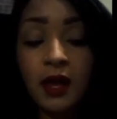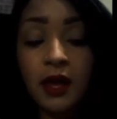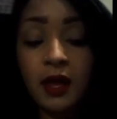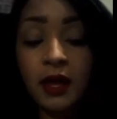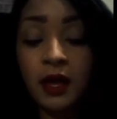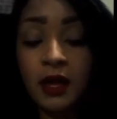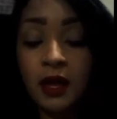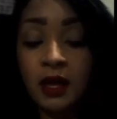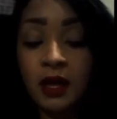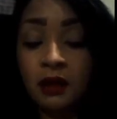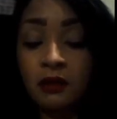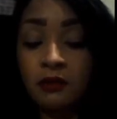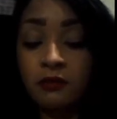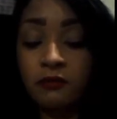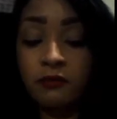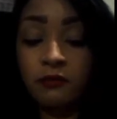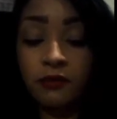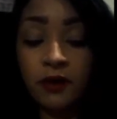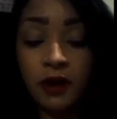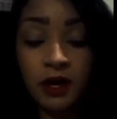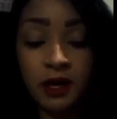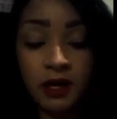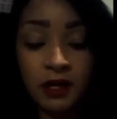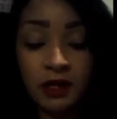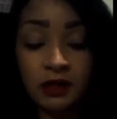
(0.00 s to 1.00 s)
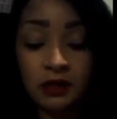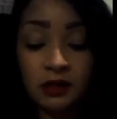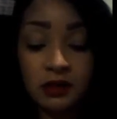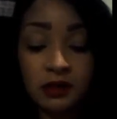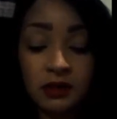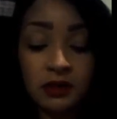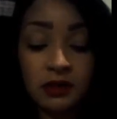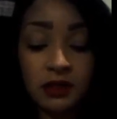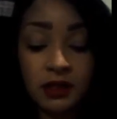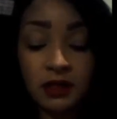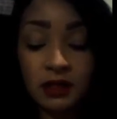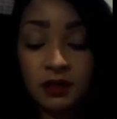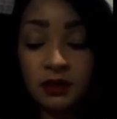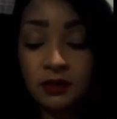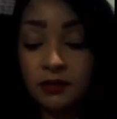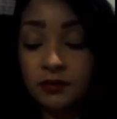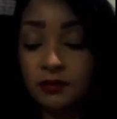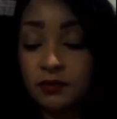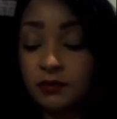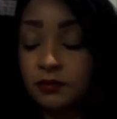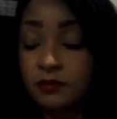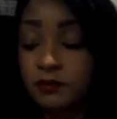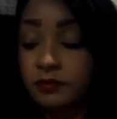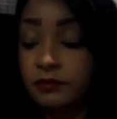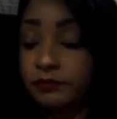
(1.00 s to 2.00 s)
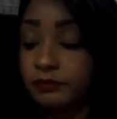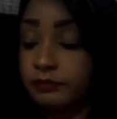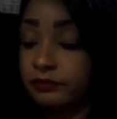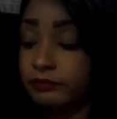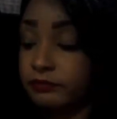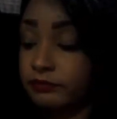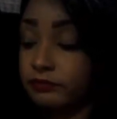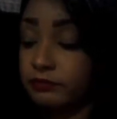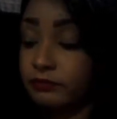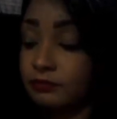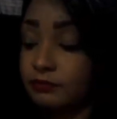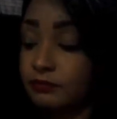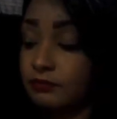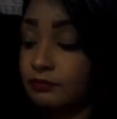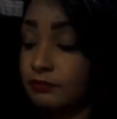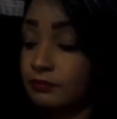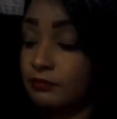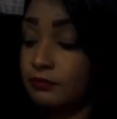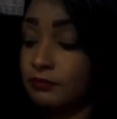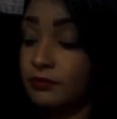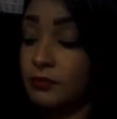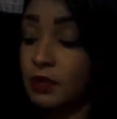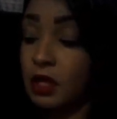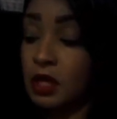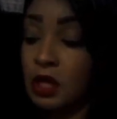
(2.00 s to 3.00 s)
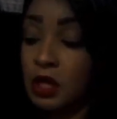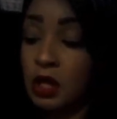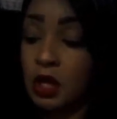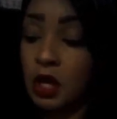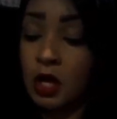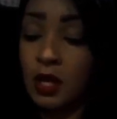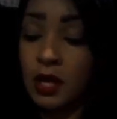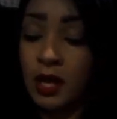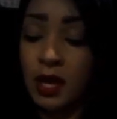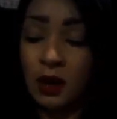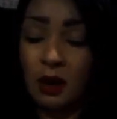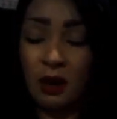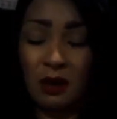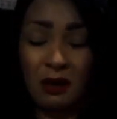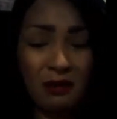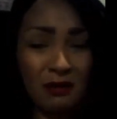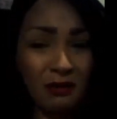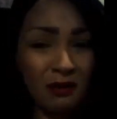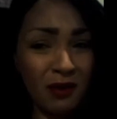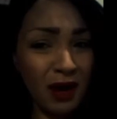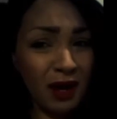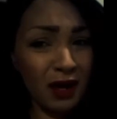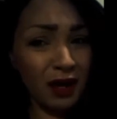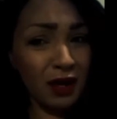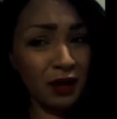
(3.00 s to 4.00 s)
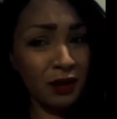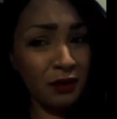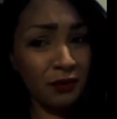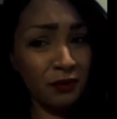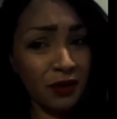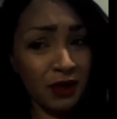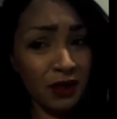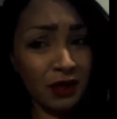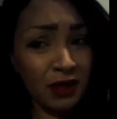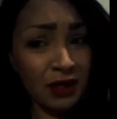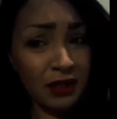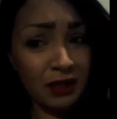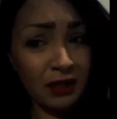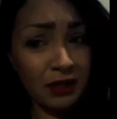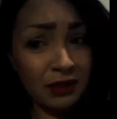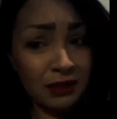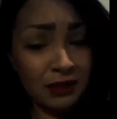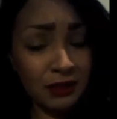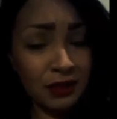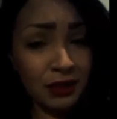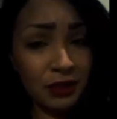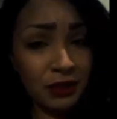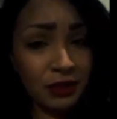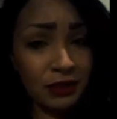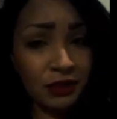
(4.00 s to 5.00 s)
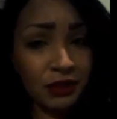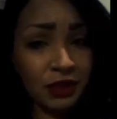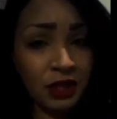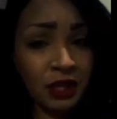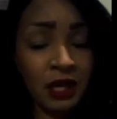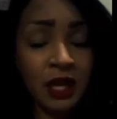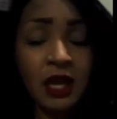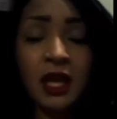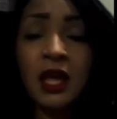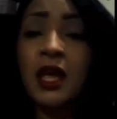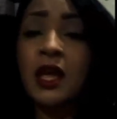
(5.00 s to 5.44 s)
and friends and you know, like, oh, why do you want to get the surgery?